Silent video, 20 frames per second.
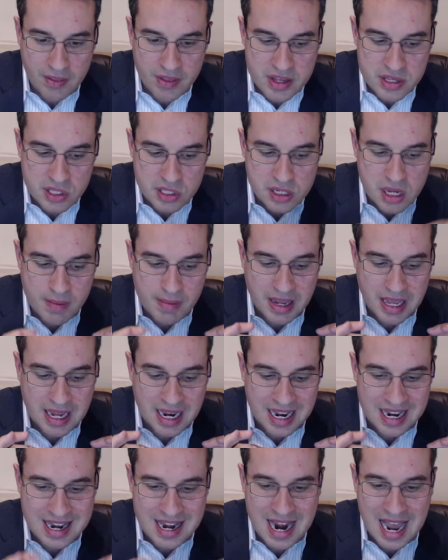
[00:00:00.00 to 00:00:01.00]
This is coming
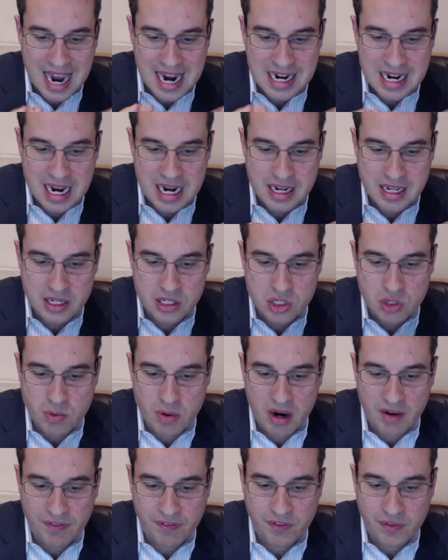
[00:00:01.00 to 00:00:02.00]
in at 980
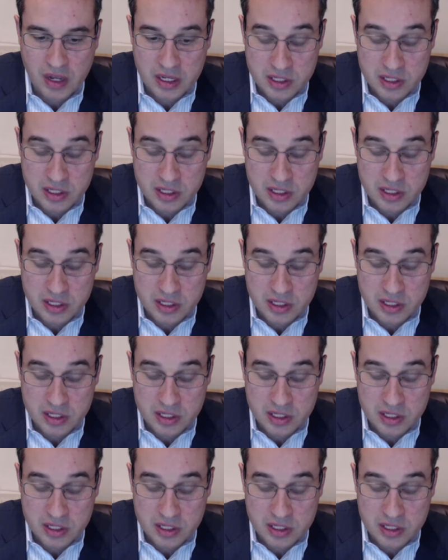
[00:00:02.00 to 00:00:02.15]
square